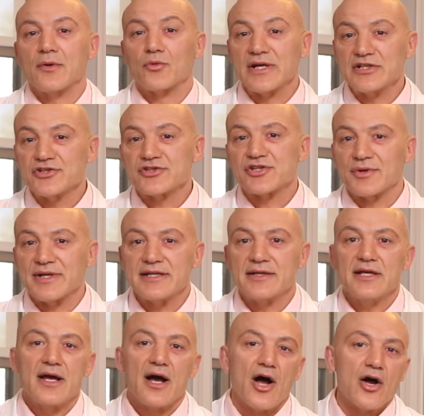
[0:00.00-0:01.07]
Registry
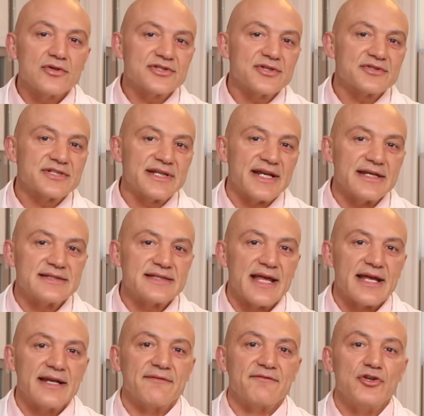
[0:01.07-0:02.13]
also states
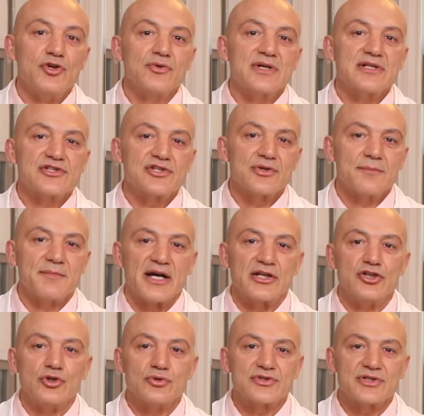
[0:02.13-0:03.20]
that if you consume
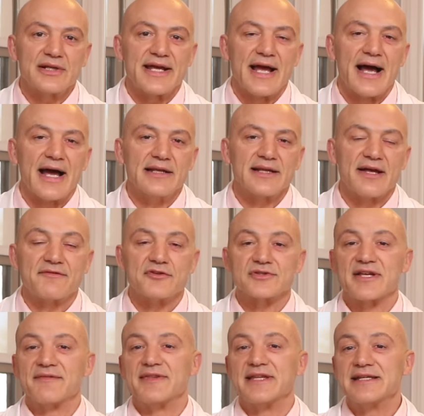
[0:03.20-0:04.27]
unusually high
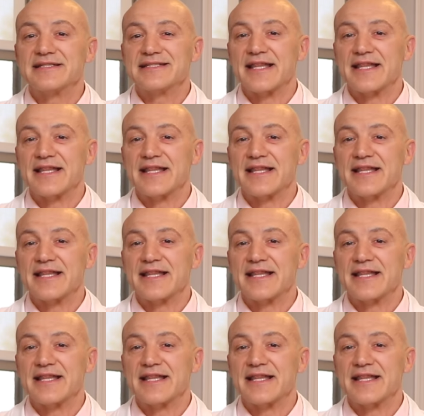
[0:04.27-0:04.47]
levels of these